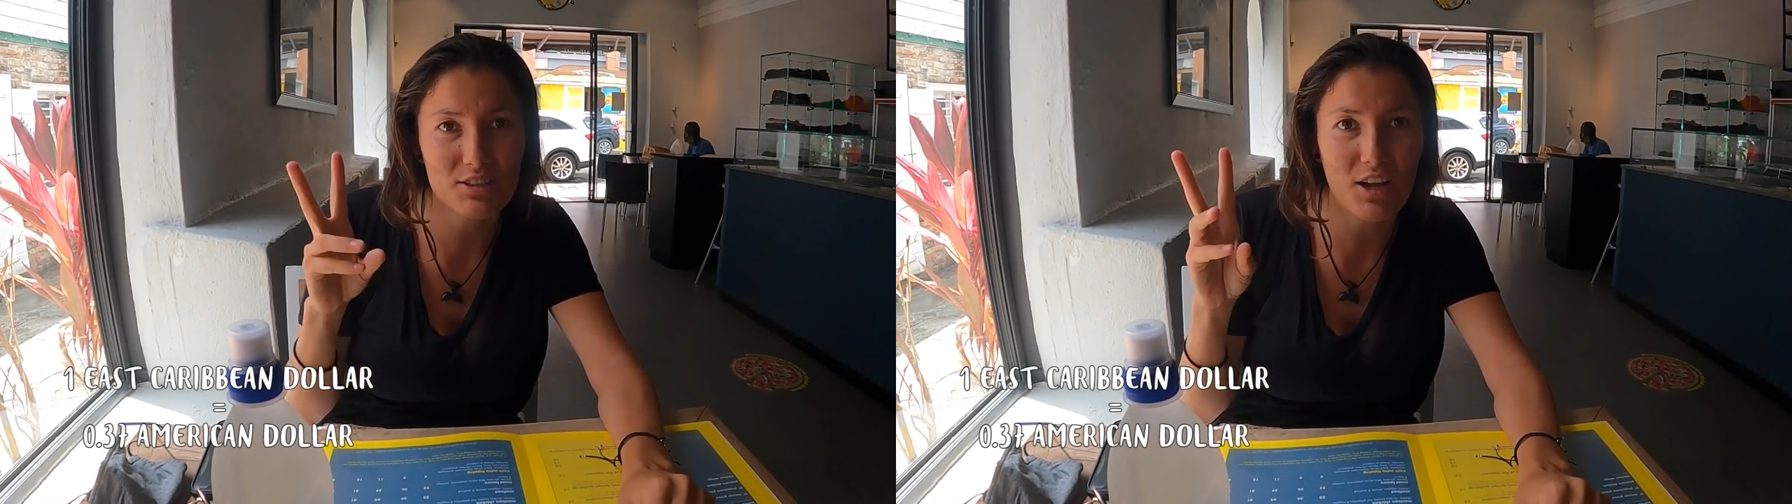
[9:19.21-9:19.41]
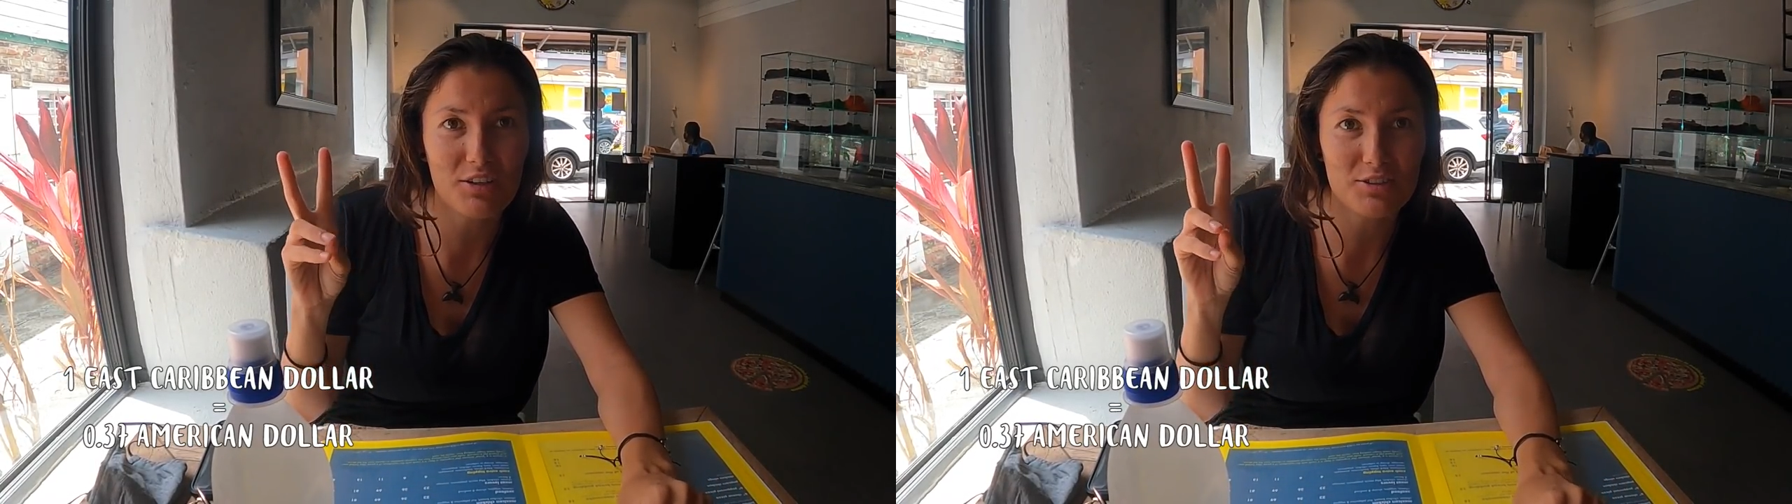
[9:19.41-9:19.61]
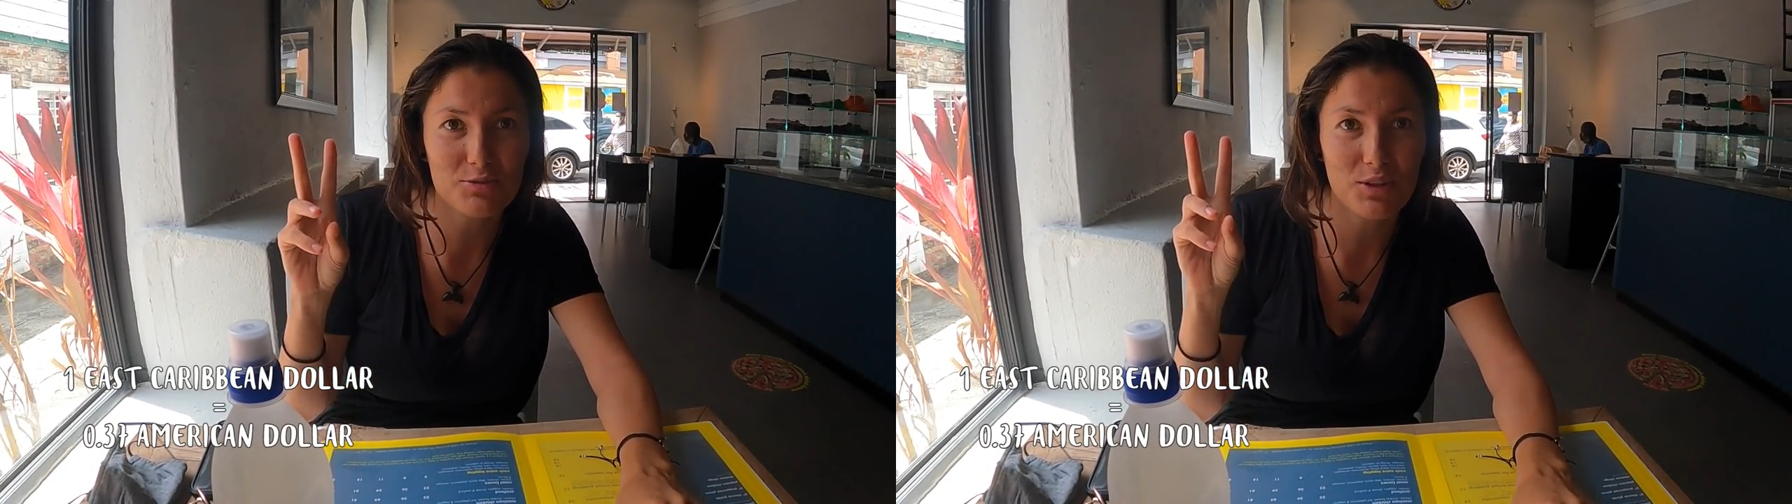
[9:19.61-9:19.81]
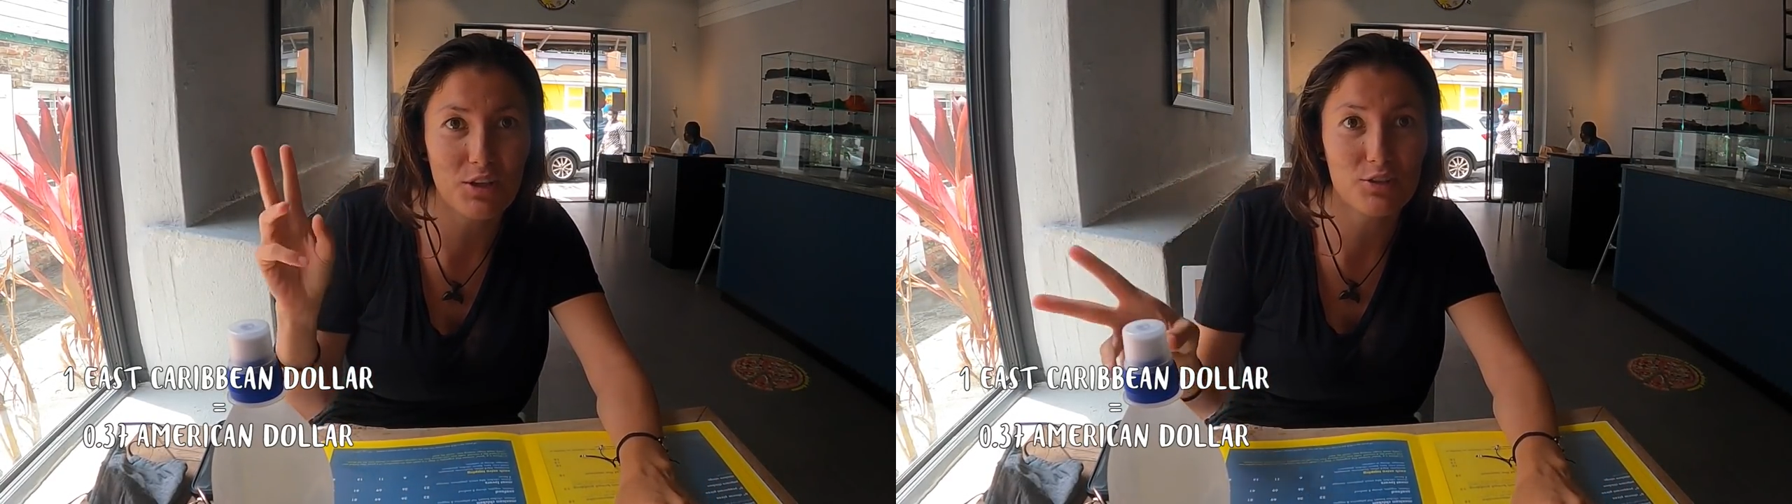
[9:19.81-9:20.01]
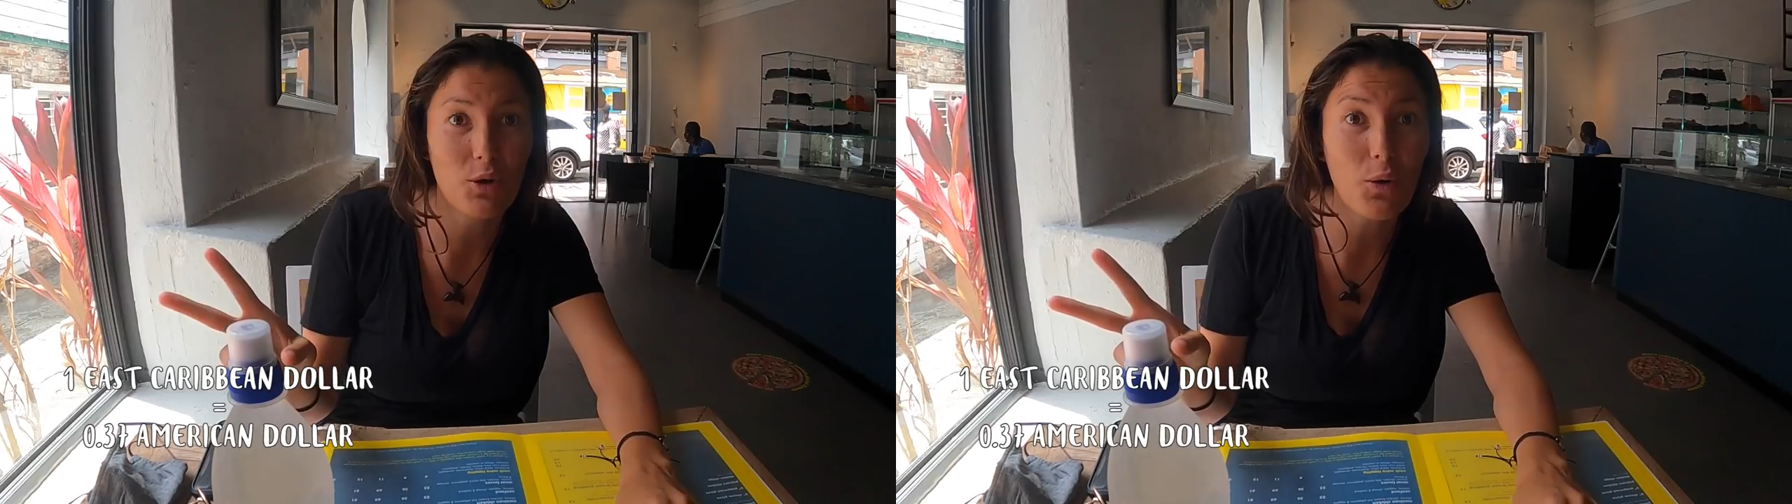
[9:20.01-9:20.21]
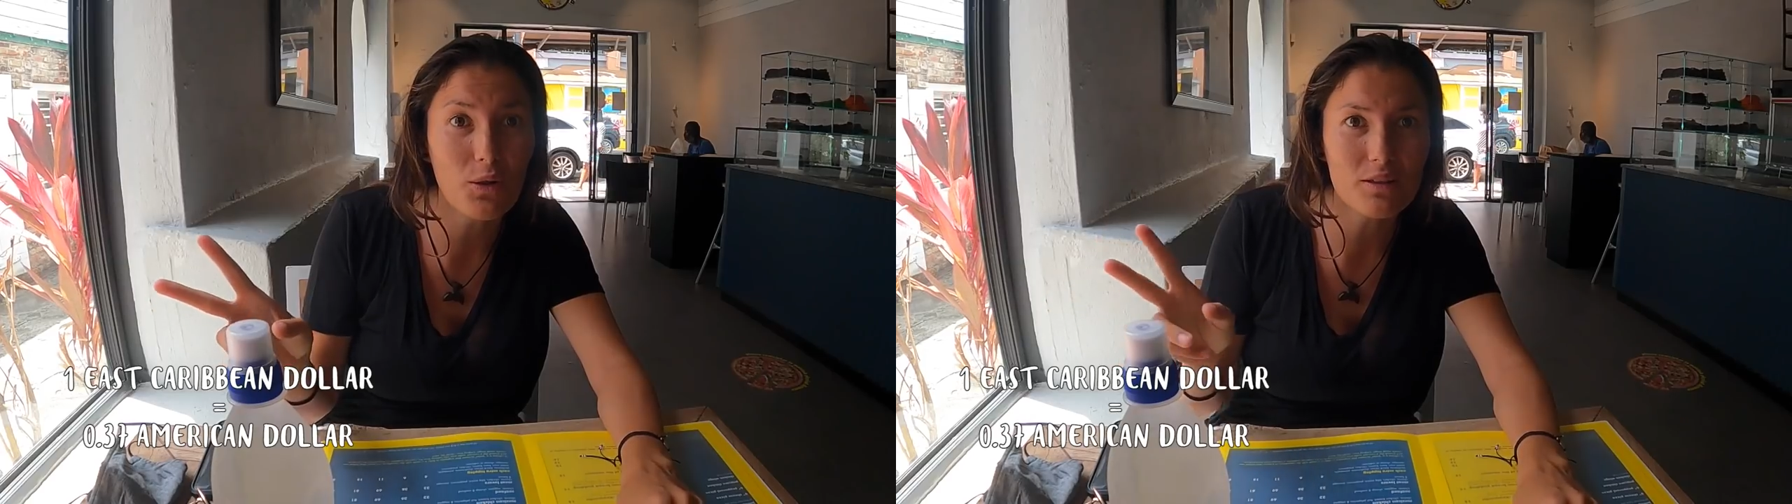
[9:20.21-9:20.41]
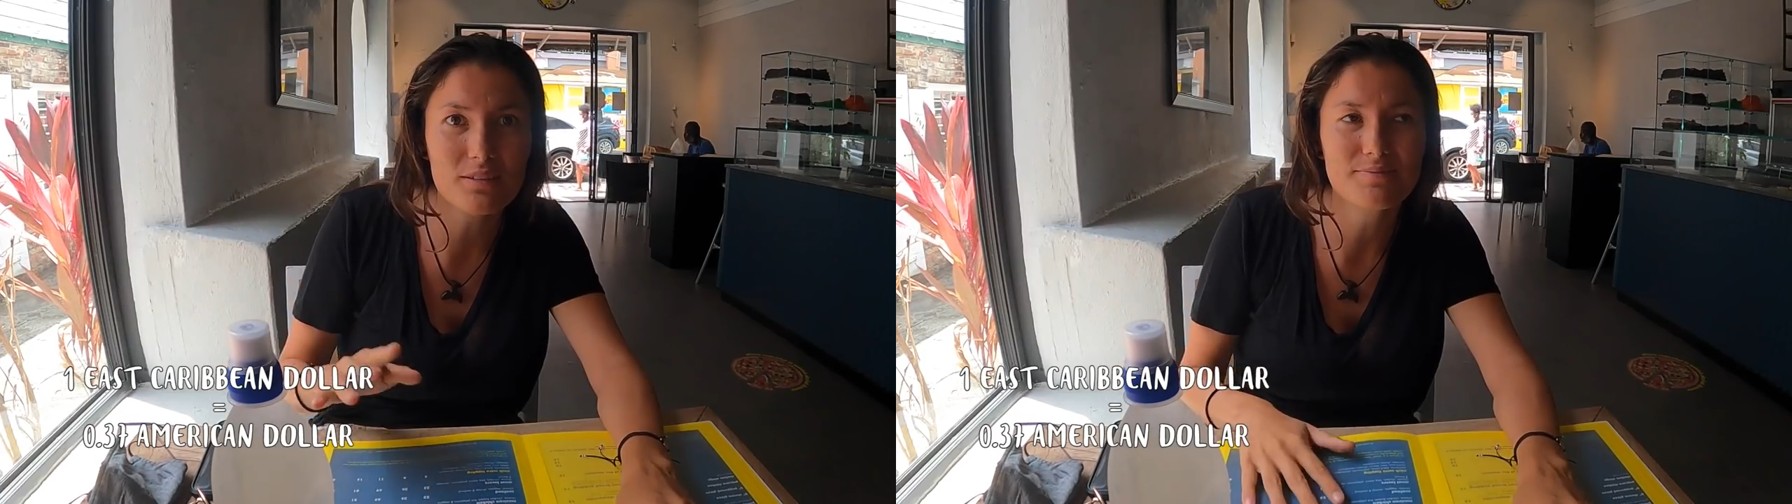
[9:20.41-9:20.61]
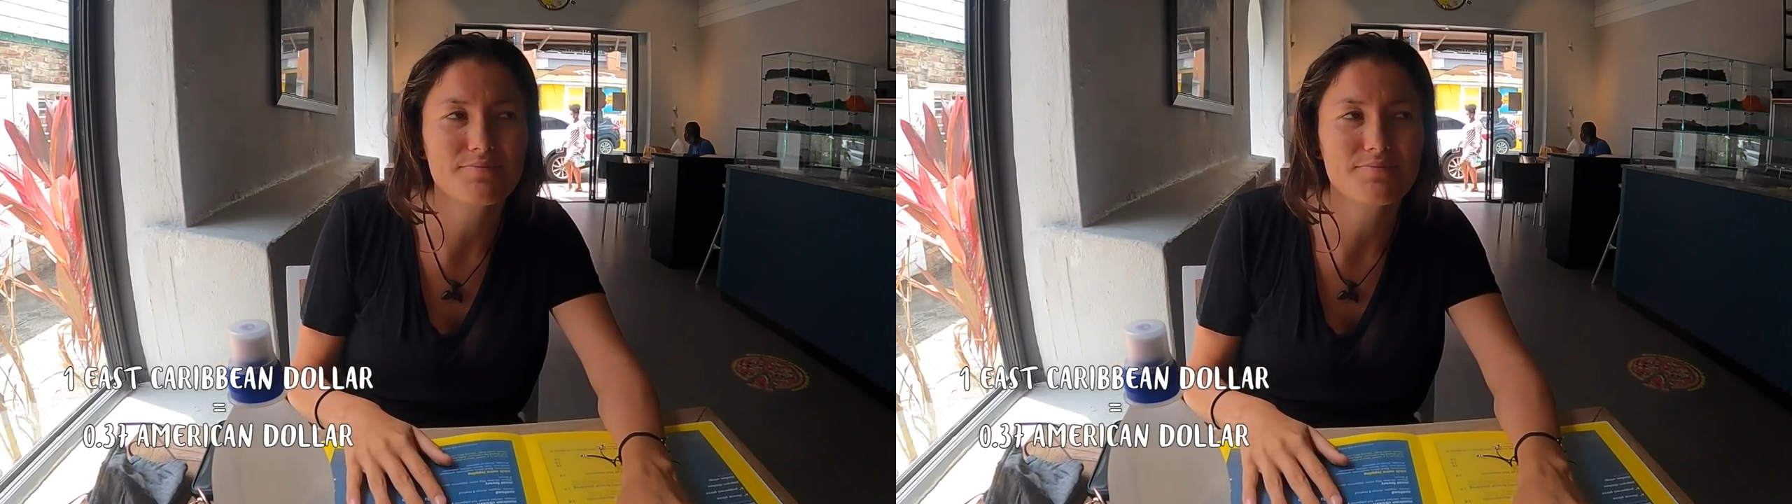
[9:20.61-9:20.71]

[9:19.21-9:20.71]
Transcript: the dollars looked old.